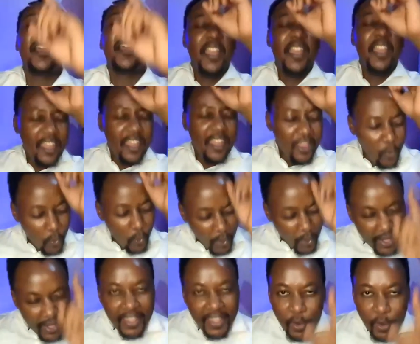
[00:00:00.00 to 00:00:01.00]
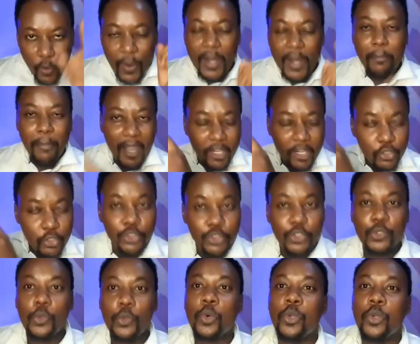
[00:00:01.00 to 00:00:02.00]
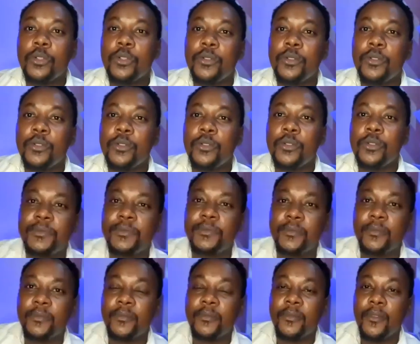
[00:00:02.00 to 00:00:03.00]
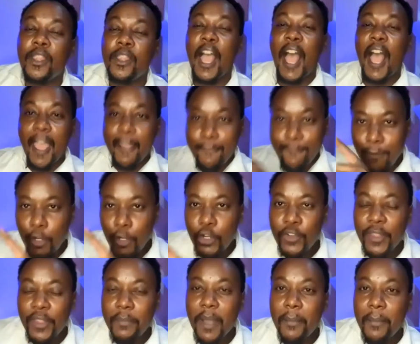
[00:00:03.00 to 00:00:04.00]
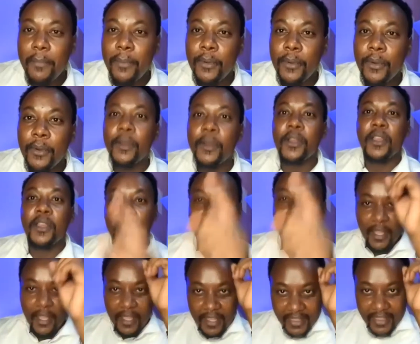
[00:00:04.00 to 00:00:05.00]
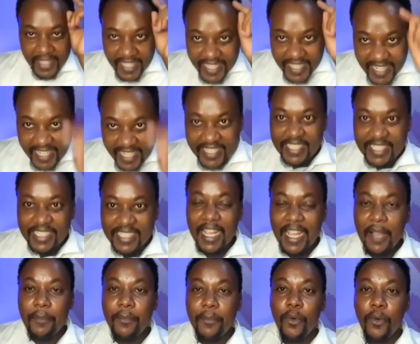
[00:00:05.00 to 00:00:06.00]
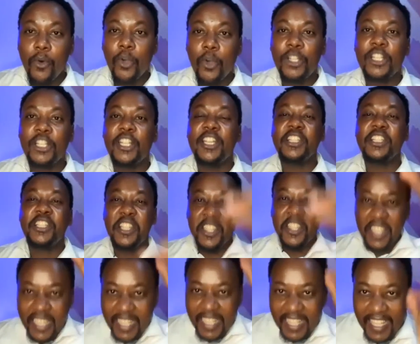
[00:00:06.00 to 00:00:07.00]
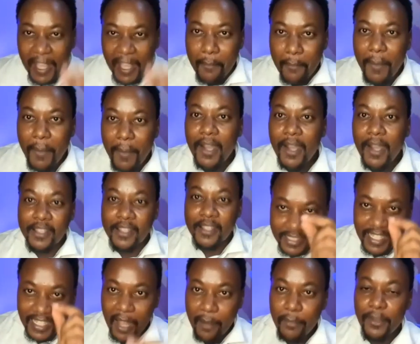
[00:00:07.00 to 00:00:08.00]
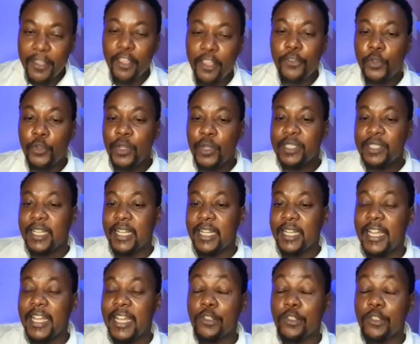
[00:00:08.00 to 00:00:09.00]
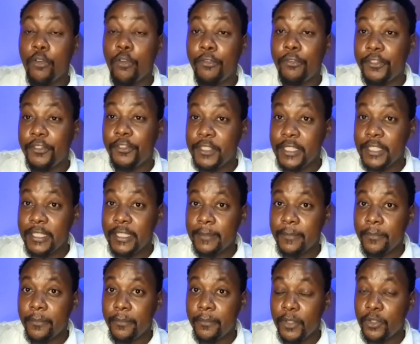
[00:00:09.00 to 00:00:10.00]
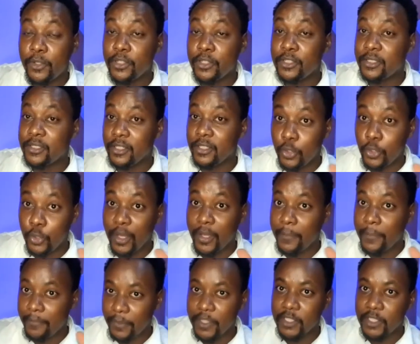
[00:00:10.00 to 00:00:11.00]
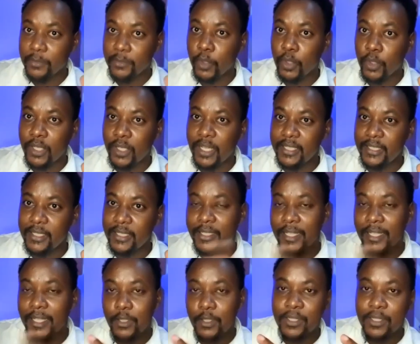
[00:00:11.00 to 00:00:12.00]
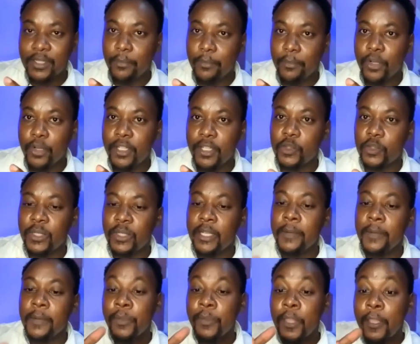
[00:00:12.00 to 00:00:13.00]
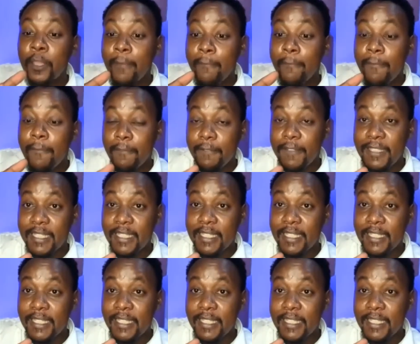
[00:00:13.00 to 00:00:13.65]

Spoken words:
When they went back to school, I followed them up. The next term, holidays, they came back. Some, if it was a class of 15, because there were small classes that was abroad in Sweden, 15,